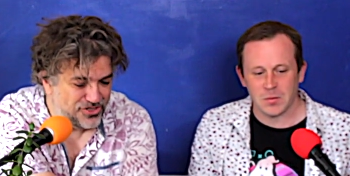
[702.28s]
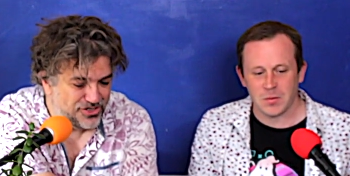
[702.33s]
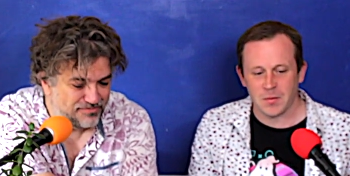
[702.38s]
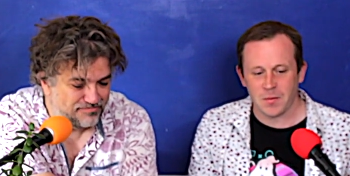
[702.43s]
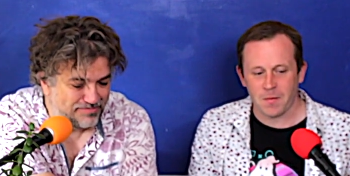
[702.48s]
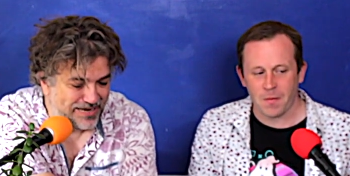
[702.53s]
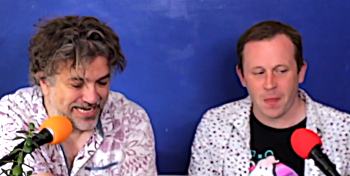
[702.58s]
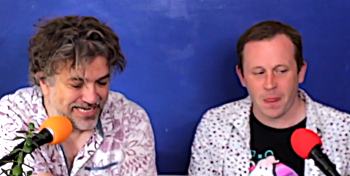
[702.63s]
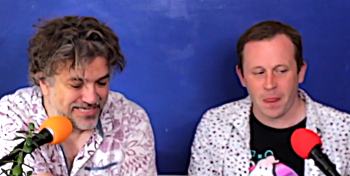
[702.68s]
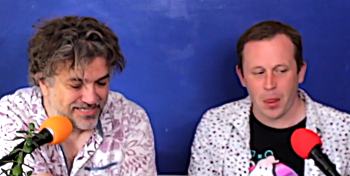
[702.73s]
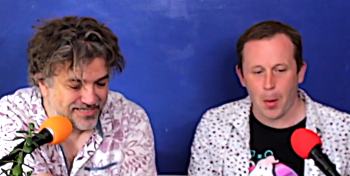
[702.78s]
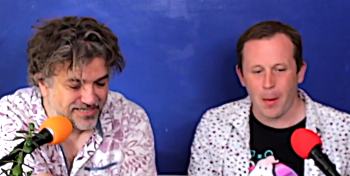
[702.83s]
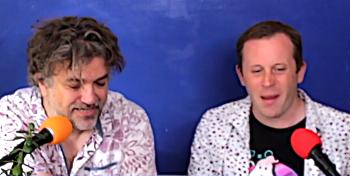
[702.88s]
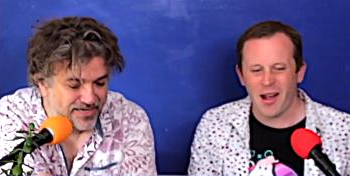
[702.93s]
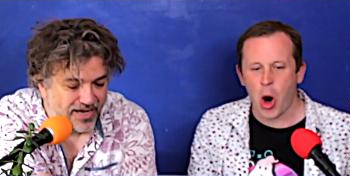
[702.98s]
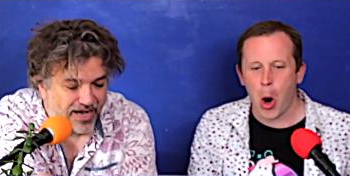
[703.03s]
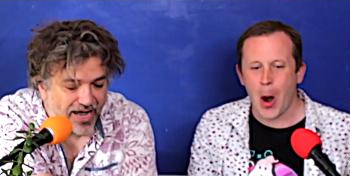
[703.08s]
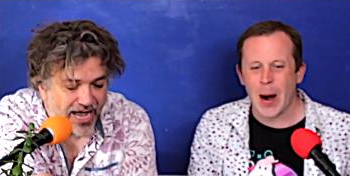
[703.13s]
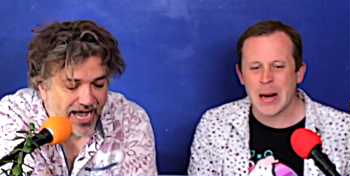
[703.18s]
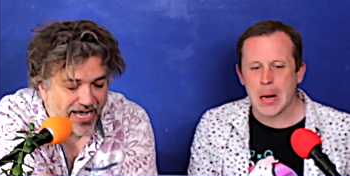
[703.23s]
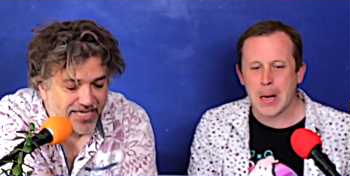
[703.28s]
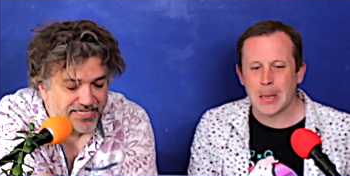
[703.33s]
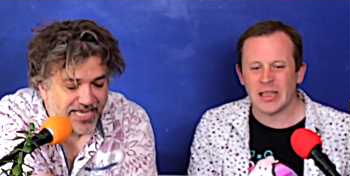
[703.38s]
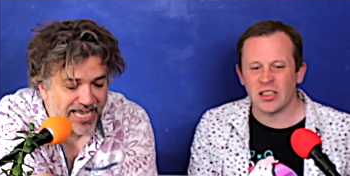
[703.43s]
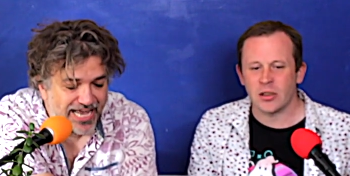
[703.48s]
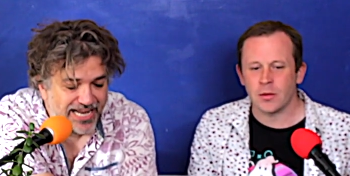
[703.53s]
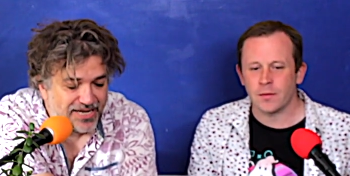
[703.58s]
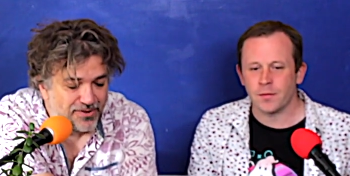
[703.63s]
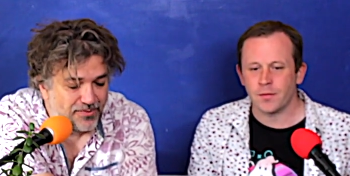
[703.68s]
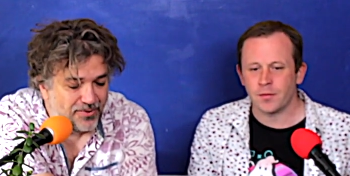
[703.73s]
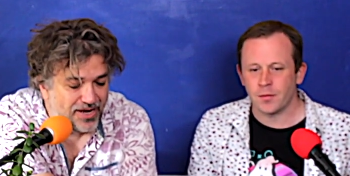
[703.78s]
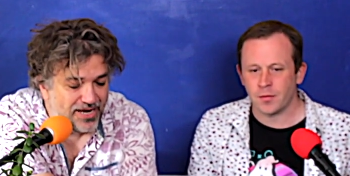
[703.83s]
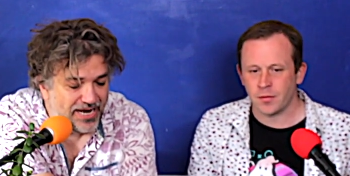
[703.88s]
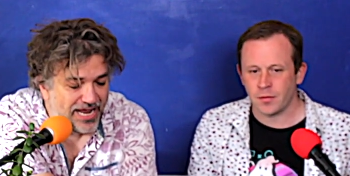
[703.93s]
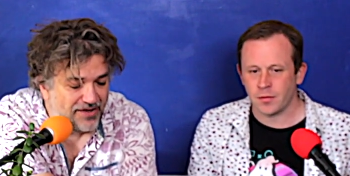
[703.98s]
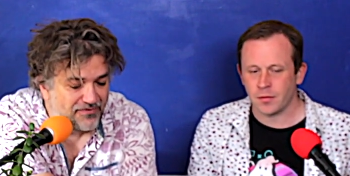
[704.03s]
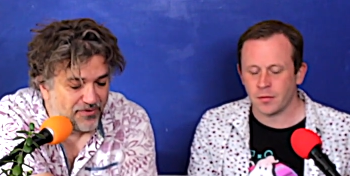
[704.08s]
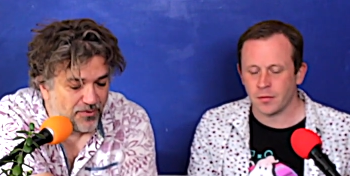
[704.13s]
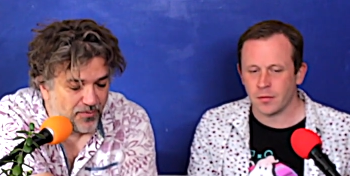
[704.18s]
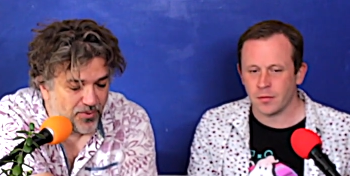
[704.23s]
Speaker 1: Push paste. Has
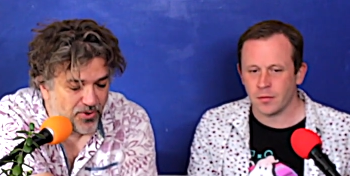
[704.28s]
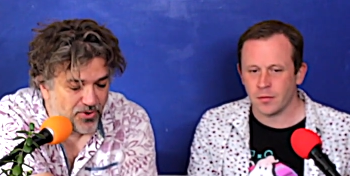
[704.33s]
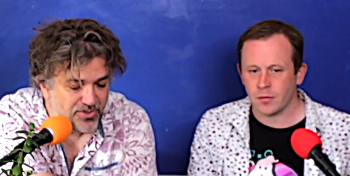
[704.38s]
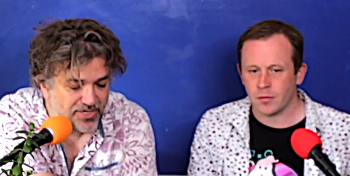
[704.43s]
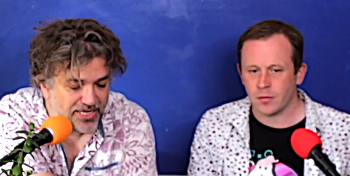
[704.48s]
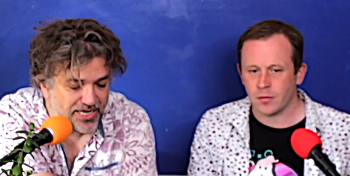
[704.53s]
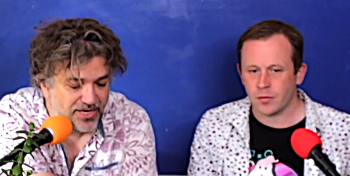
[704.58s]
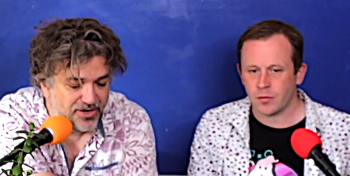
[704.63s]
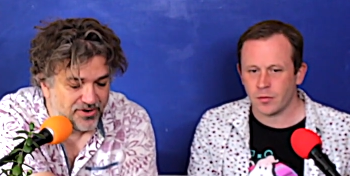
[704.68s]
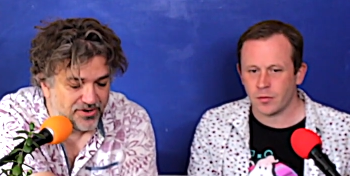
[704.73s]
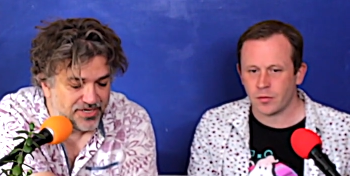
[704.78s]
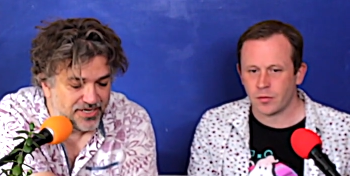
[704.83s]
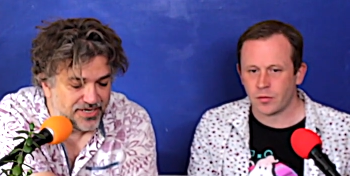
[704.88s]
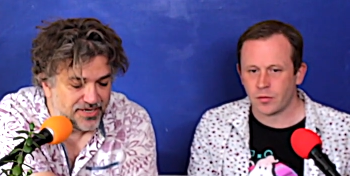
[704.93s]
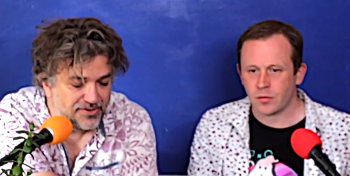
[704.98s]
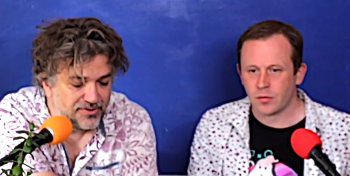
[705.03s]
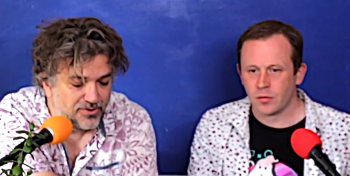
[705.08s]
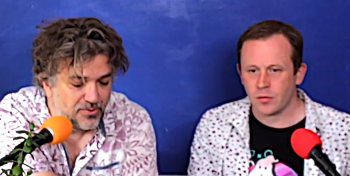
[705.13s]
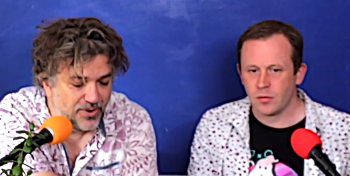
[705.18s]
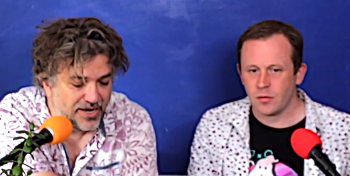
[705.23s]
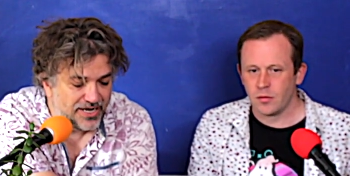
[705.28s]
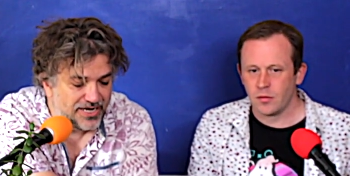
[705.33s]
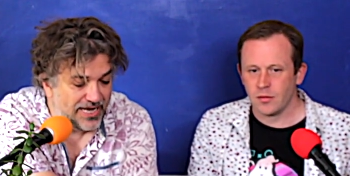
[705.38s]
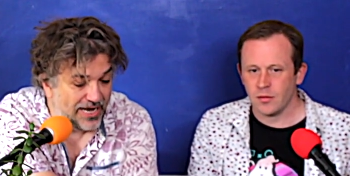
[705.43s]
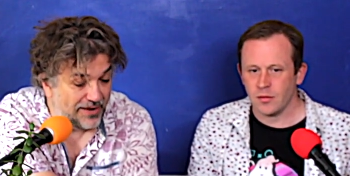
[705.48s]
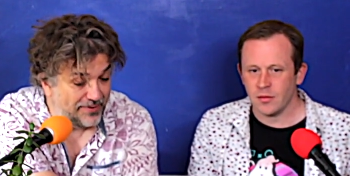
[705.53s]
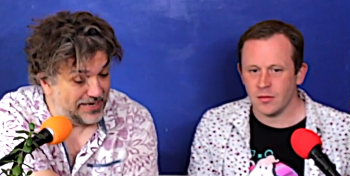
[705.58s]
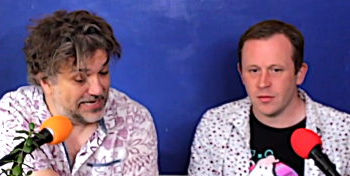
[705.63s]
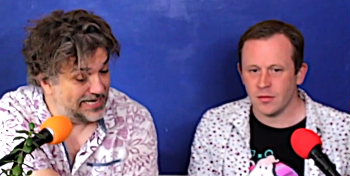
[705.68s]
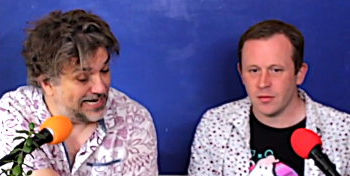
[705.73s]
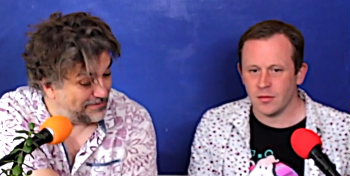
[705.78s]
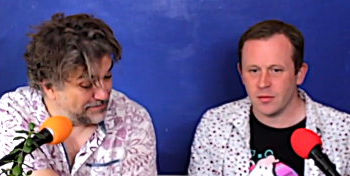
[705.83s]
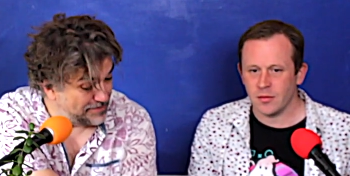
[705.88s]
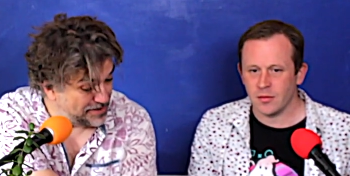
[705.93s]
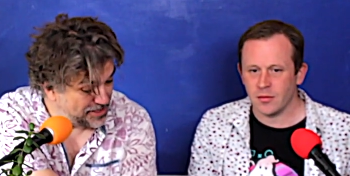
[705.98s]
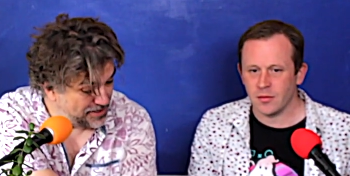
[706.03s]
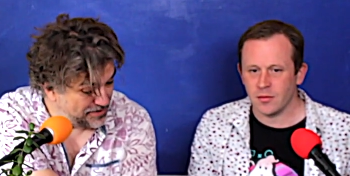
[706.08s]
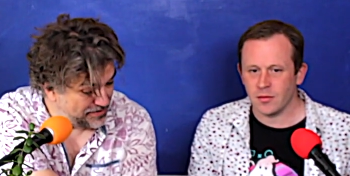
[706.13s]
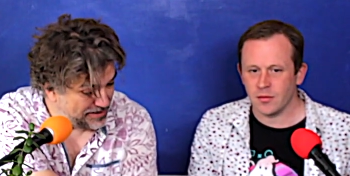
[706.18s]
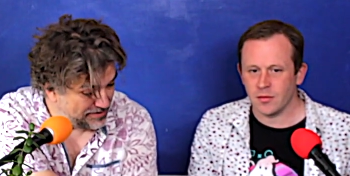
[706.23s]
anyone ever walked in on you when going
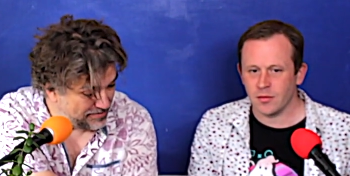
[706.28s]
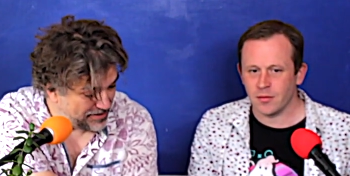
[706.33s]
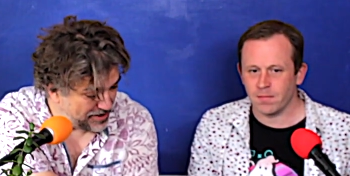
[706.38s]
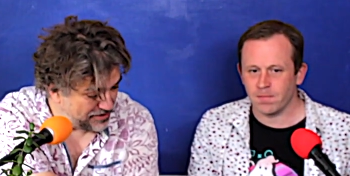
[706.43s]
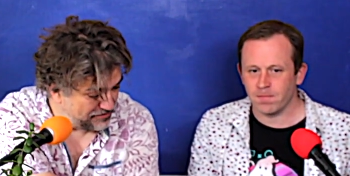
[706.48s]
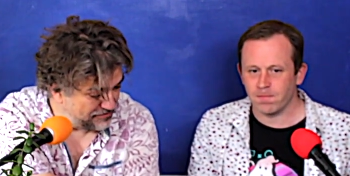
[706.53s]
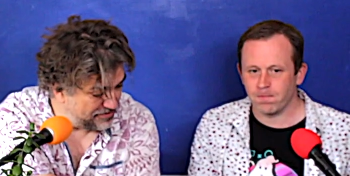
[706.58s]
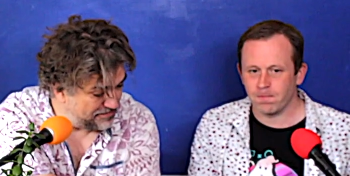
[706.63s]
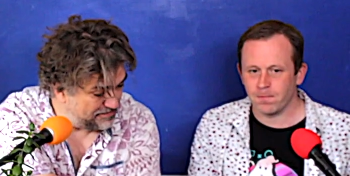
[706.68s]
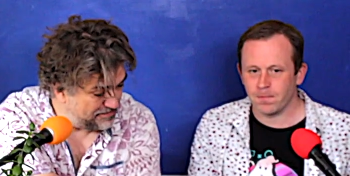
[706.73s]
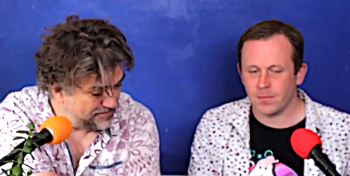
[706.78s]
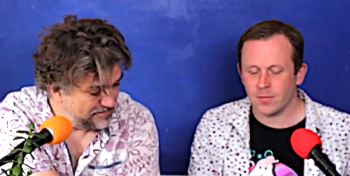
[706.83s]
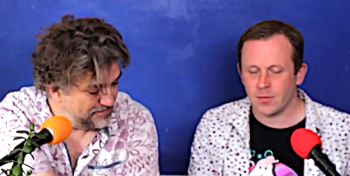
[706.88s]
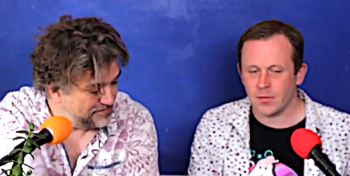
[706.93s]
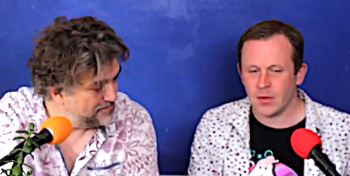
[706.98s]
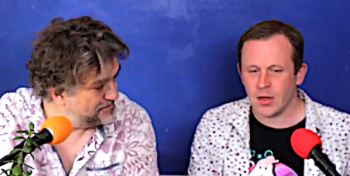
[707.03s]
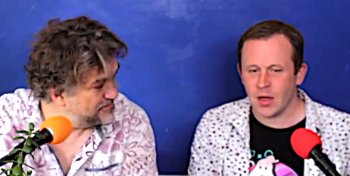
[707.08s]
number two in the bathroom?